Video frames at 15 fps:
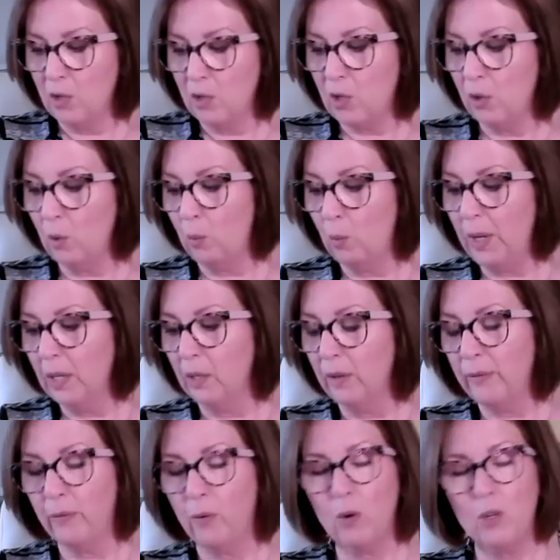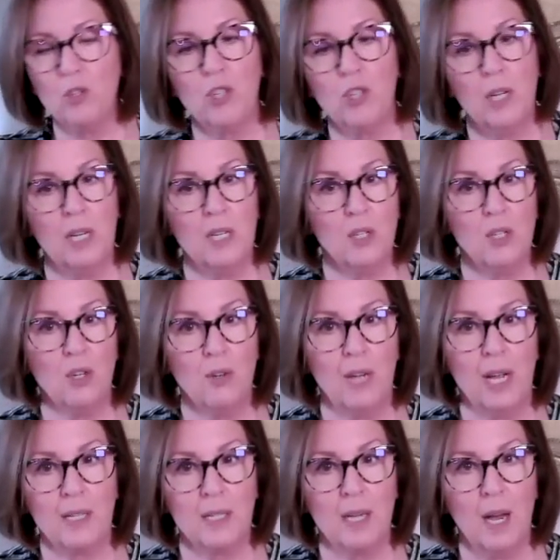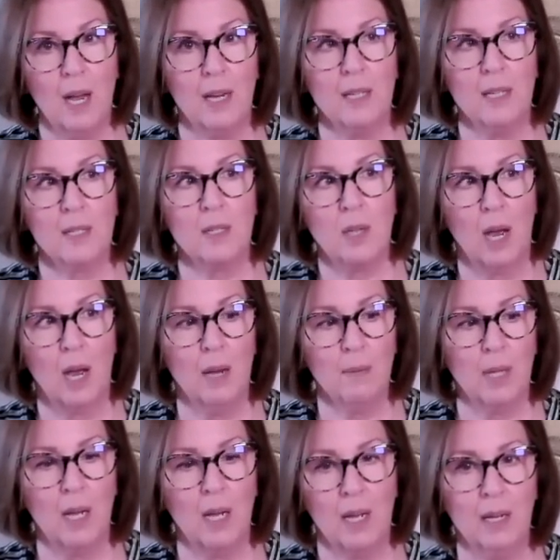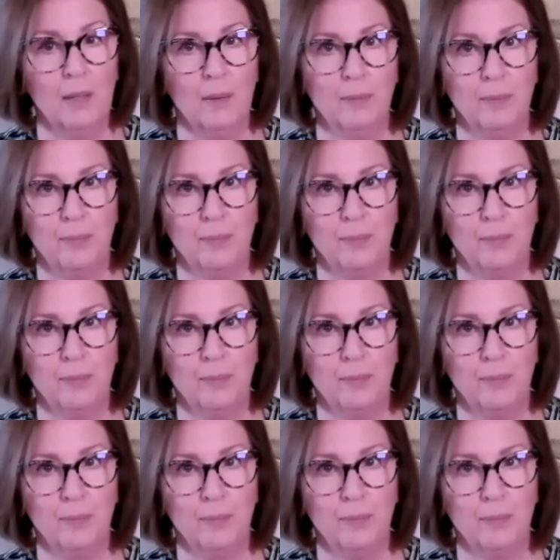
So the Wheel of Fortune is your next highest timeline.